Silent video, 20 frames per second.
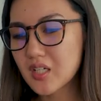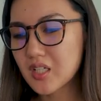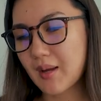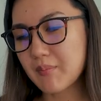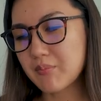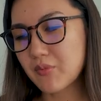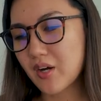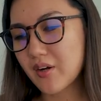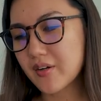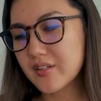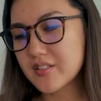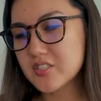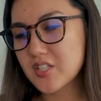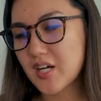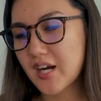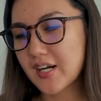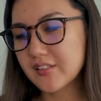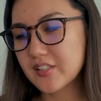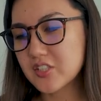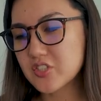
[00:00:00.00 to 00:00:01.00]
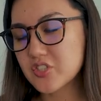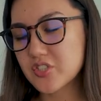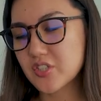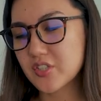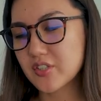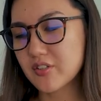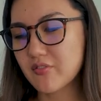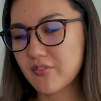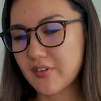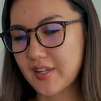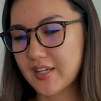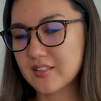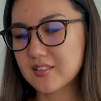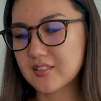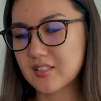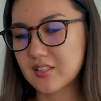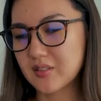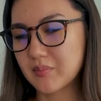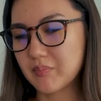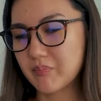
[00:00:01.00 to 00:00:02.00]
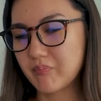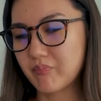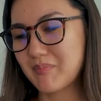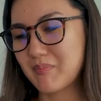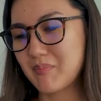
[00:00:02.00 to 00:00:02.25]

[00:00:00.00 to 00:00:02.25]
I'm not entirely sure of like the